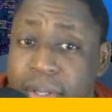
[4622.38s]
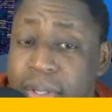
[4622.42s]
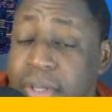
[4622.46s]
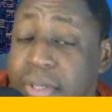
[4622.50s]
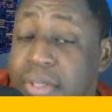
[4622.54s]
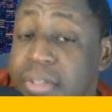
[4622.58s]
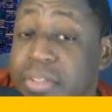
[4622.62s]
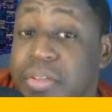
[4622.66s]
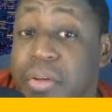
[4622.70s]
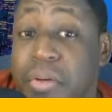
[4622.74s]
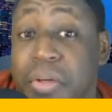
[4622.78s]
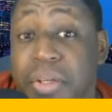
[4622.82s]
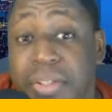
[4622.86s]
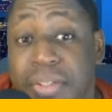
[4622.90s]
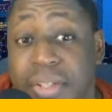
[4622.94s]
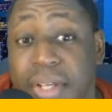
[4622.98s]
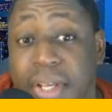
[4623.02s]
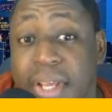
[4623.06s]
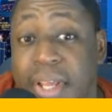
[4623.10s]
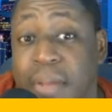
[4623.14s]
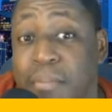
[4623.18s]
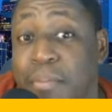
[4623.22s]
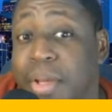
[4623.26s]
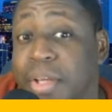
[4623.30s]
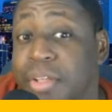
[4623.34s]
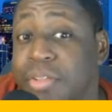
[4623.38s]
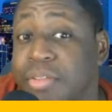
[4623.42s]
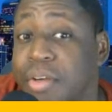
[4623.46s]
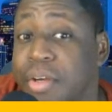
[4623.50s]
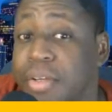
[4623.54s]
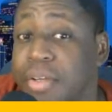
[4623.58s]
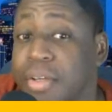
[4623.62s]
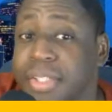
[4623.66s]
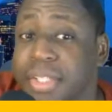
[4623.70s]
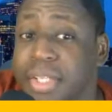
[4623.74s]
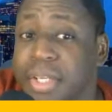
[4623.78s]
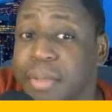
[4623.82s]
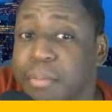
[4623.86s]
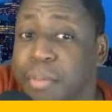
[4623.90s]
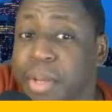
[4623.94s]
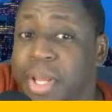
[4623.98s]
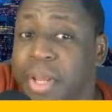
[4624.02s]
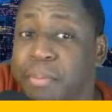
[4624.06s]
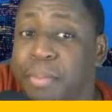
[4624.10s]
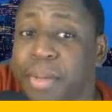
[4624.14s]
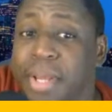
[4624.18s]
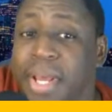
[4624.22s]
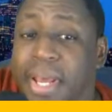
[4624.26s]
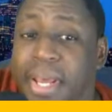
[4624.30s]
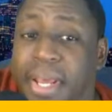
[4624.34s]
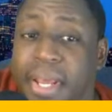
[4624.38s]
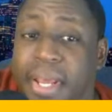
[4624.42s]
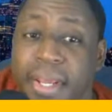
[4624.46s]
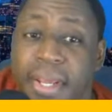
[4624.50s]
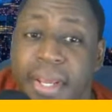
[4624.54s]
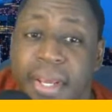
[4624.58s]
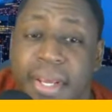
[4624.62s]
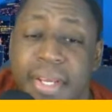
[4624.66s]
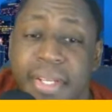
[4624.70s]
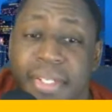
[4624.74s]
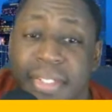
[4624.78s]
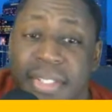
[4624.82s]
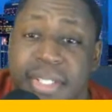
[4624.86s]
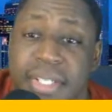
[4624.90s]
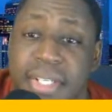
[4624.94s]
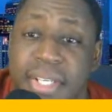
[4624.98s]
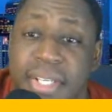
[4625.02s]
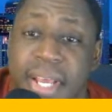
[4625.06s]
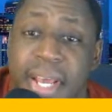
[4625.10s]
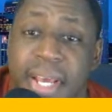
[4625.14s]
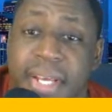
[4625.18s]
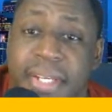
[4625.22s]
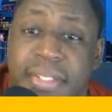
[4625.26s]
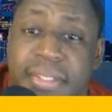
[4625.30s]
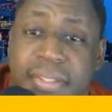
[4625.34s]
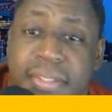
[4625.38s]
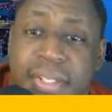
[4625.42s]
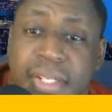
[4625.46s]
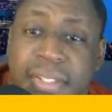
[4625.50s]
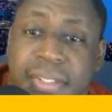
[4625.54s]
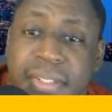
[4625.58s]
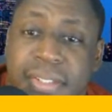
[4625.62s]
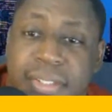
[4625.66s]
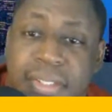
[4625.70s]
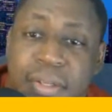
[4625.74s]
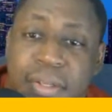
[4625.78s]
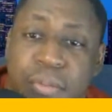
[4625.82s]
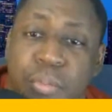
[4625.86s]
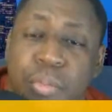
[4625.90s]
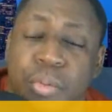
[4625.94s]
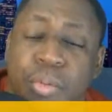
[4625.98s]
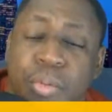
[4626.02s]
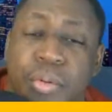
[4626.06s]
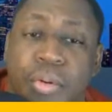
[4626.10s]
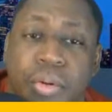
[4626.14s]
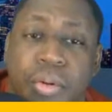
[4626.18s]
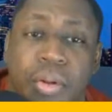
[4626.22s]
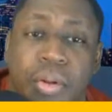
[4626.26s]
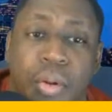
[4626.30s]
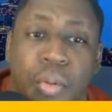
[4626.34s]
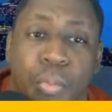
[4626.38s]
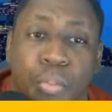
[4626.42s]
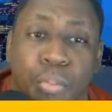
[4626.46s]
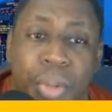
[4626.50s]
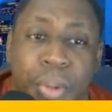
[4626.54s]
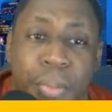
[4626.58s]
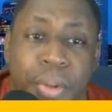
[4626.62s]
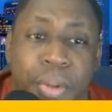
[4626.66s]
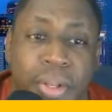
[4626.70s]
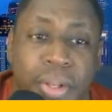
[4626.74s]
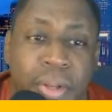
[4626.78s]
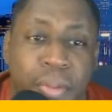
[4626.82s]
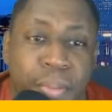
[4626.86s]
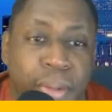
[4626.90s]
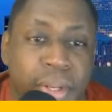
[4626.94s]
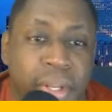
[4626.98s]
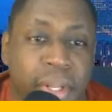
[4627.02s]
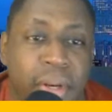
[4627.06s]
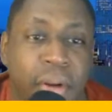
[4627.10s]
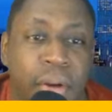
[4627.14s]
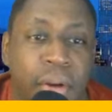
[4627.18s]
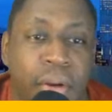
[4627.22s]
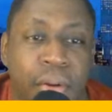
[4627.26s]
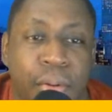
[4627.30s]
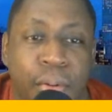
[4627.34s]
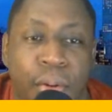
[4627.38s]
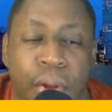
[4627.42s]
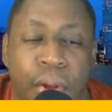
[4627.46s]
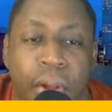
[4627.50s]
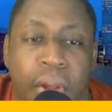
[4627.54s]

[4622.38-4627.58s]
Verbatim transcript: So he said MXRT, MKTX. That's the symbol. Maybe a little bit later on.